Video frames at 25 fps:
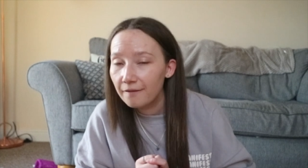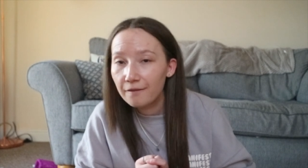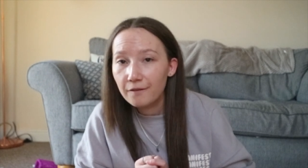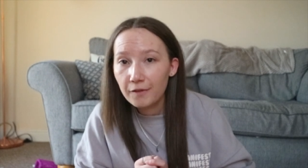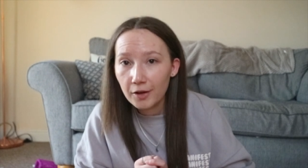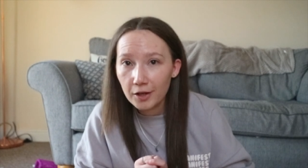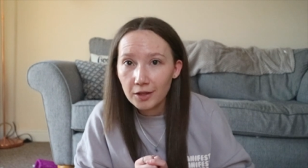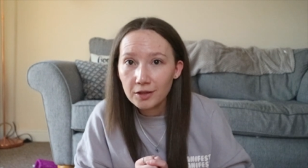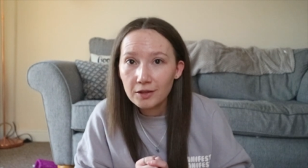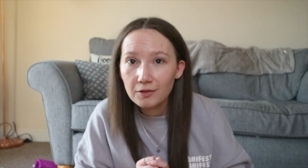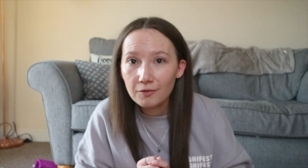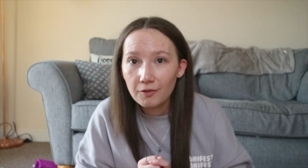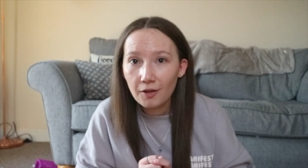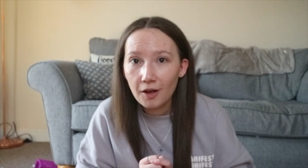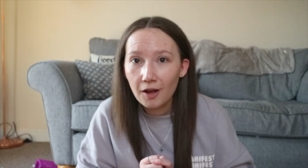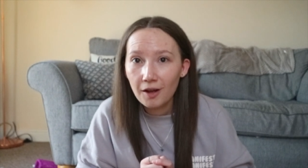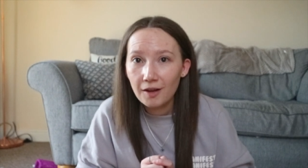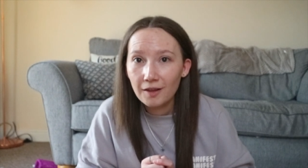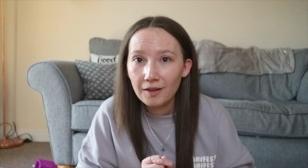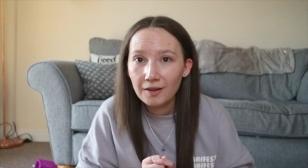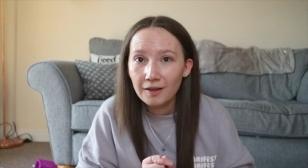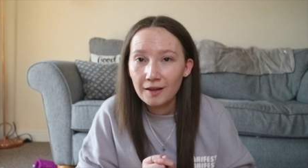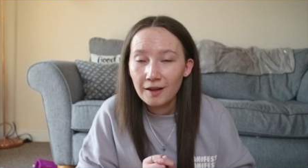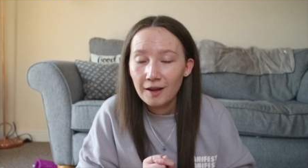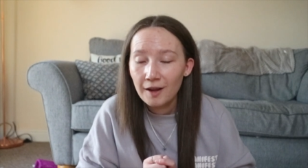first of
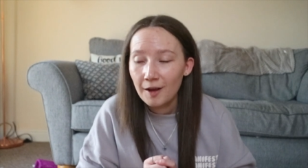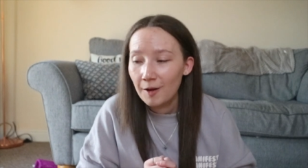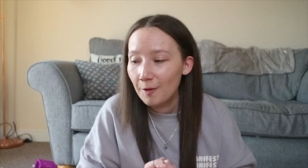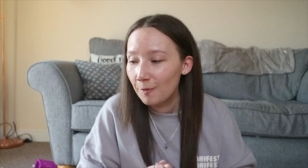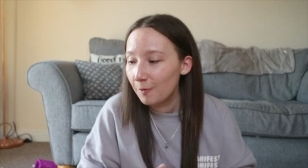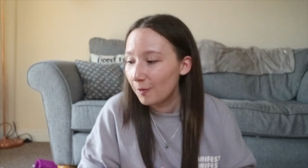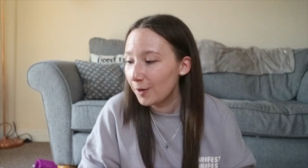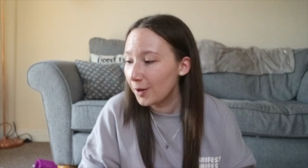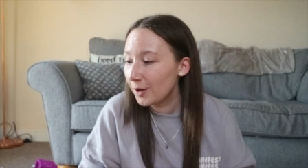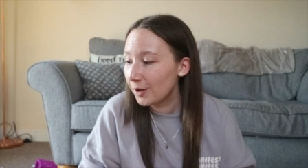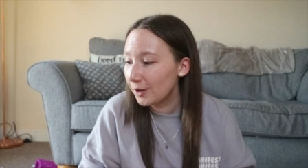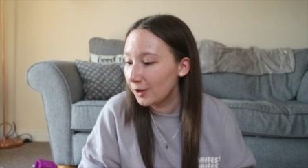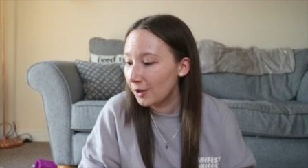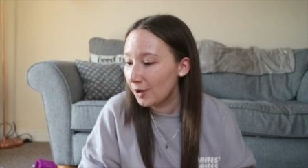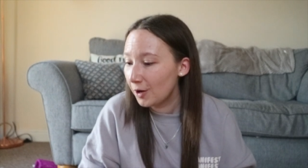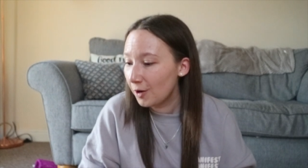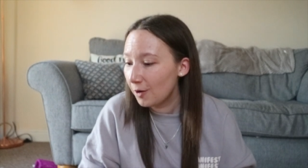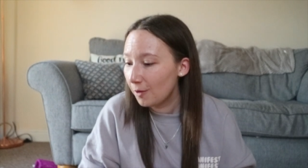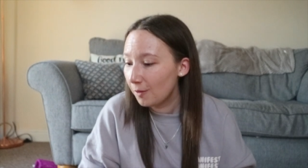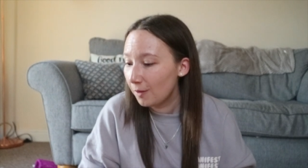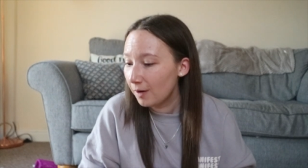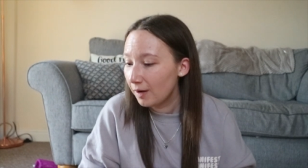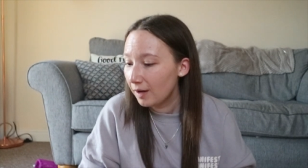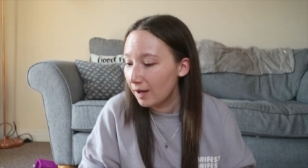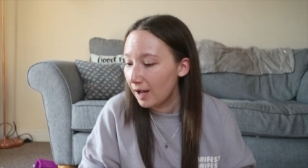all, we're gonna
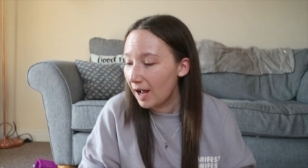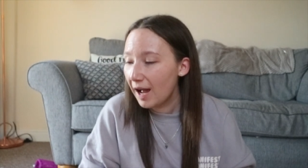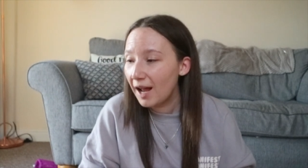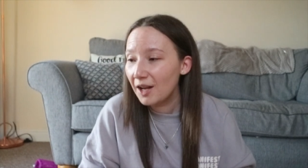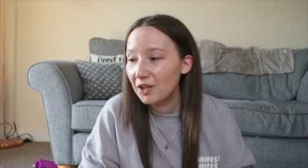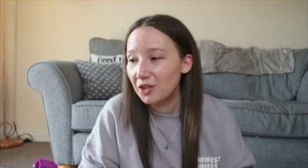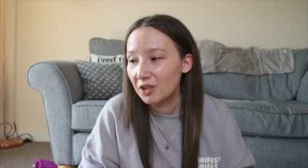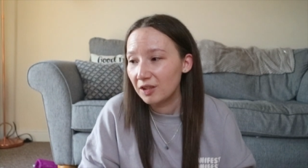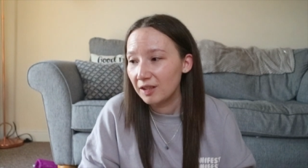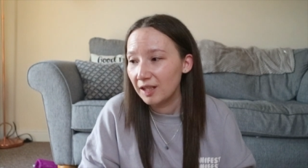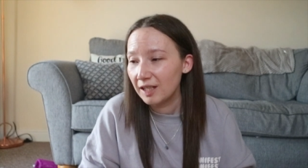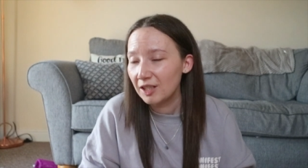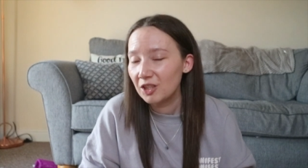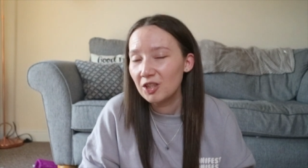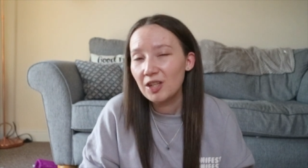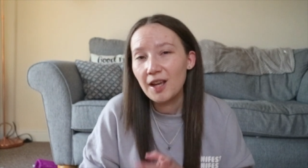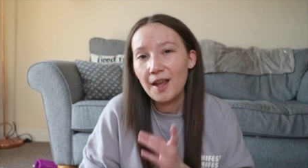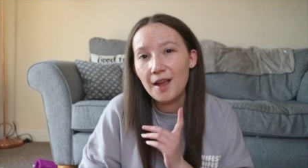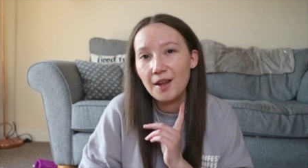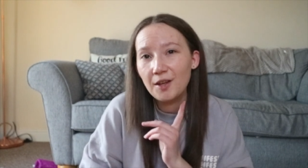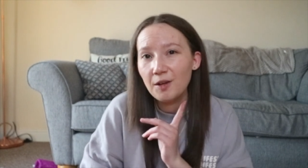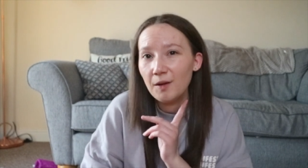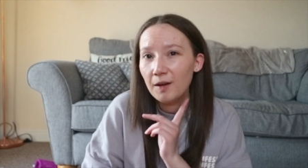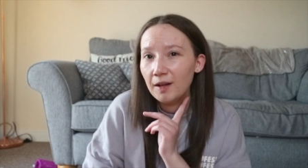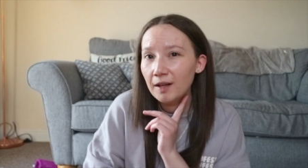go, actually, shall
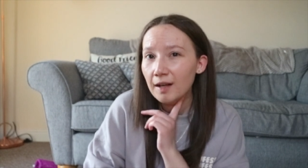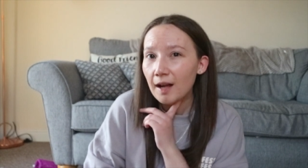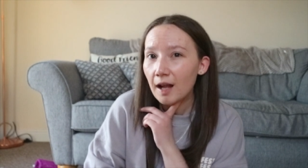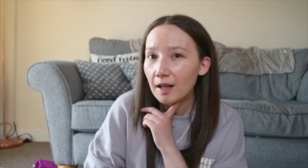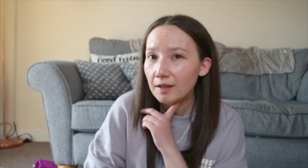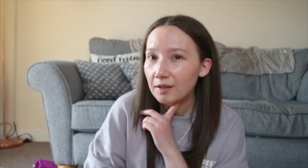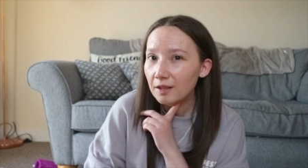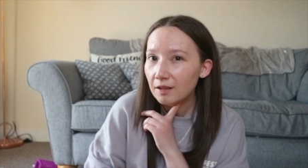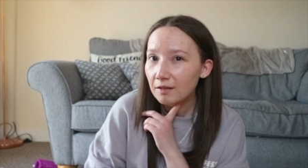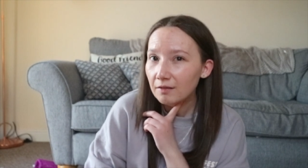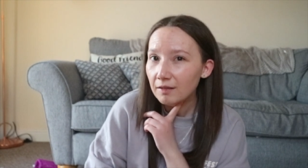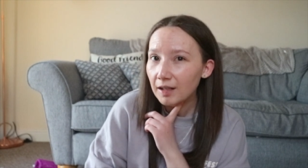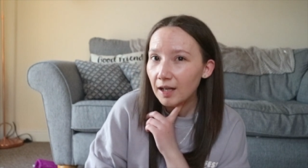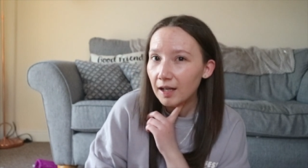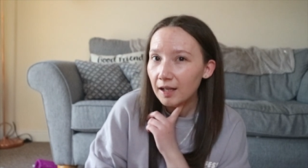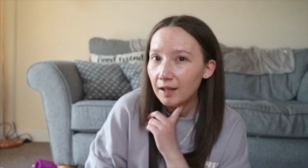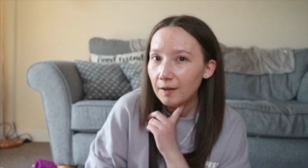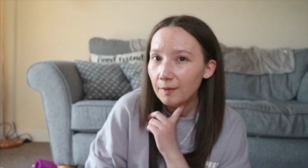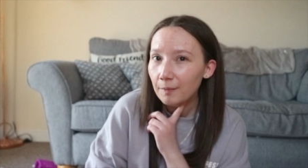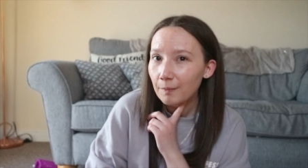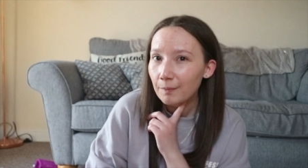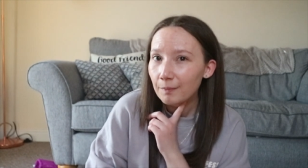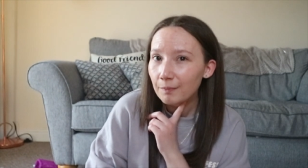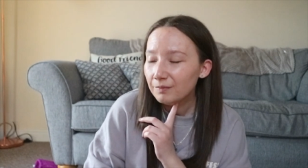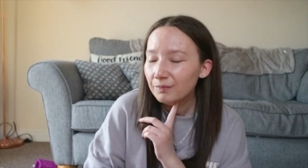I do it in
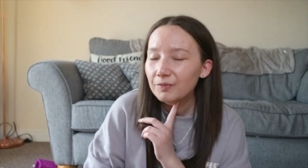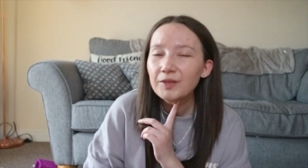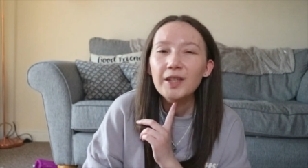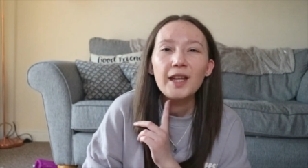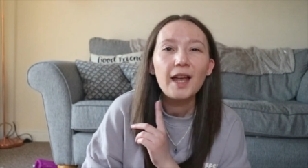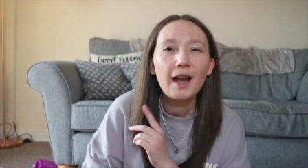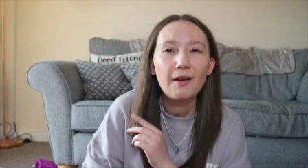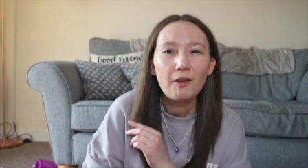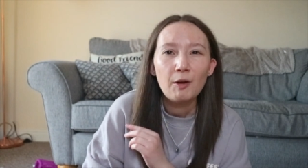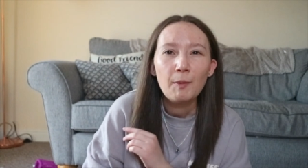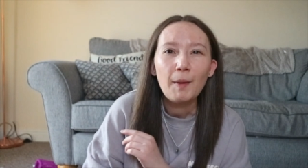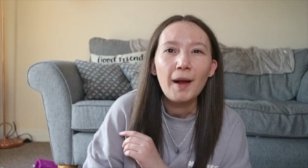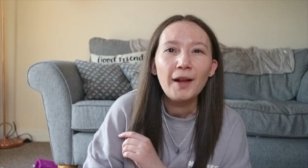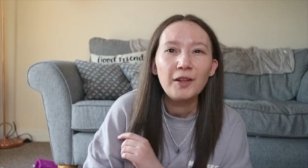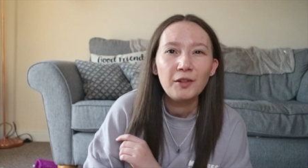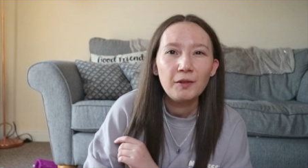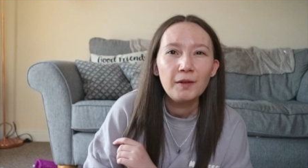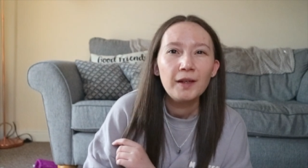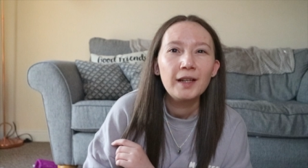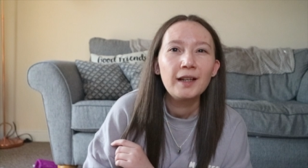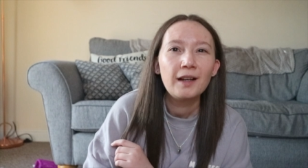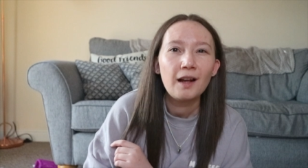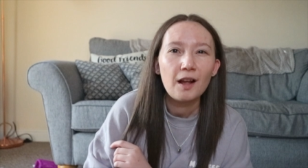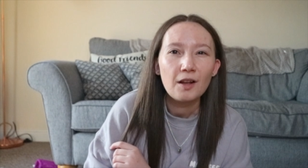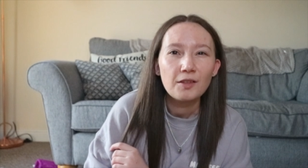category? Yeah, I might do
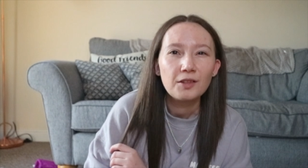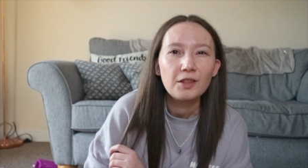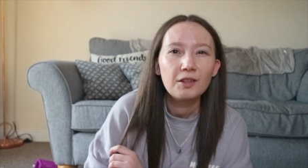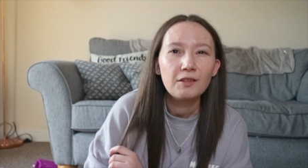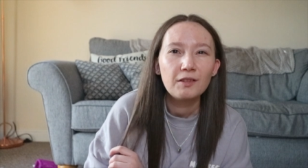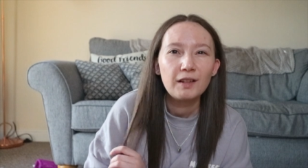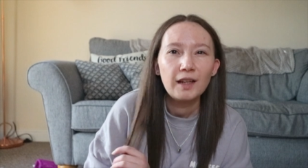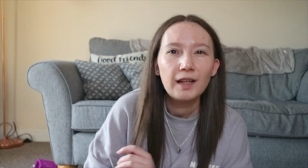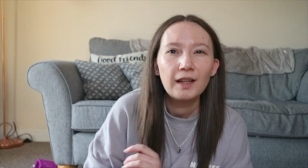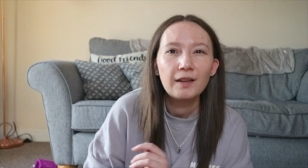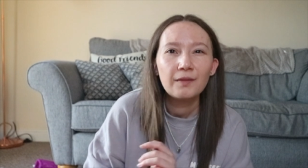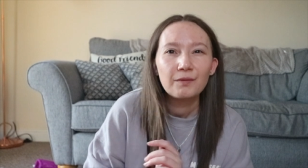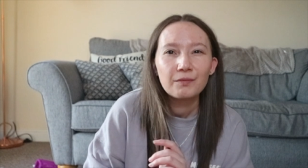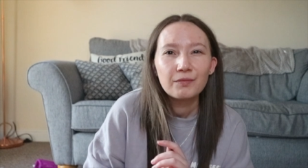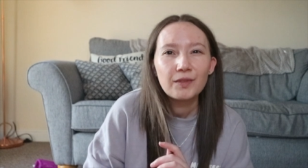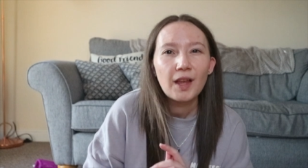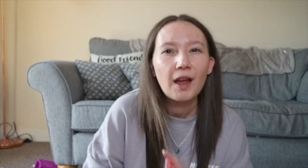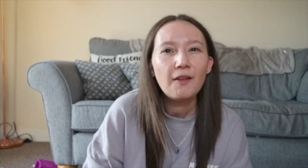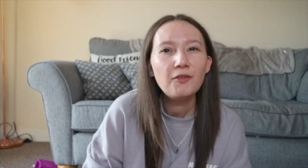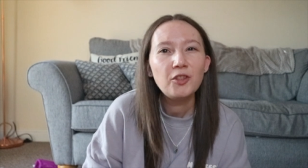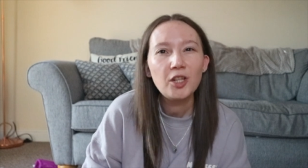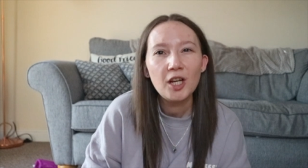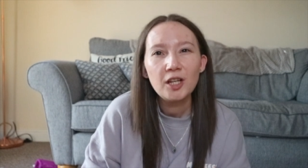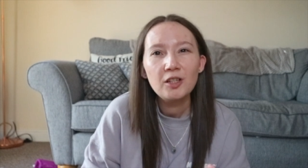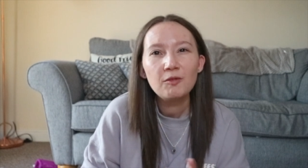it in category.
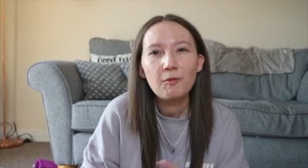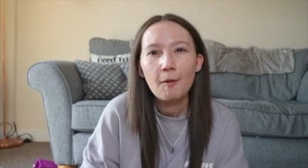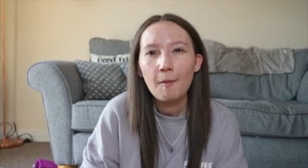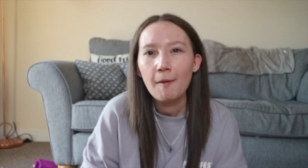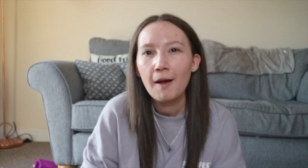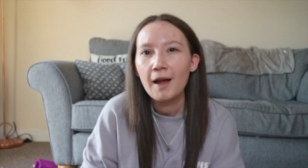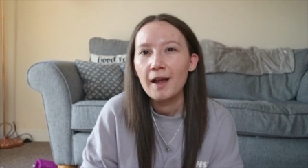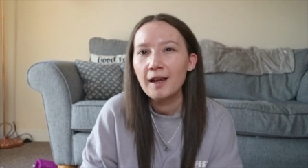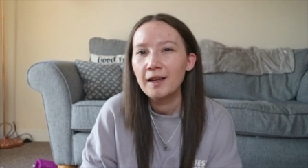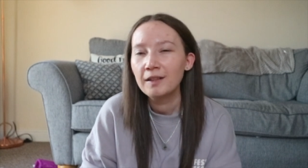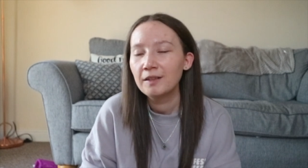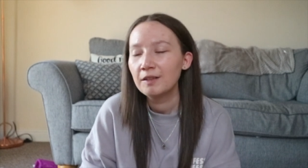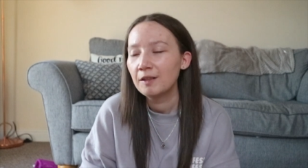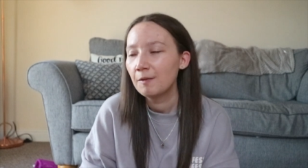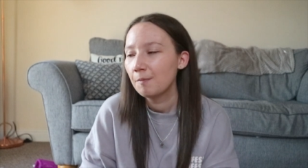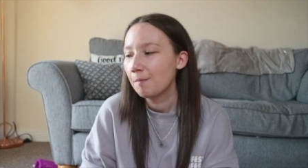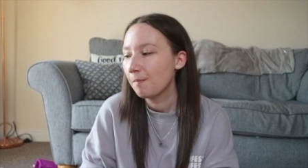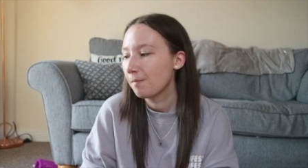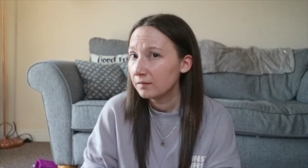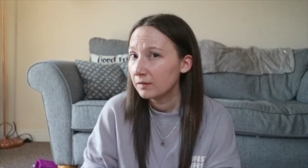I've changed my mind.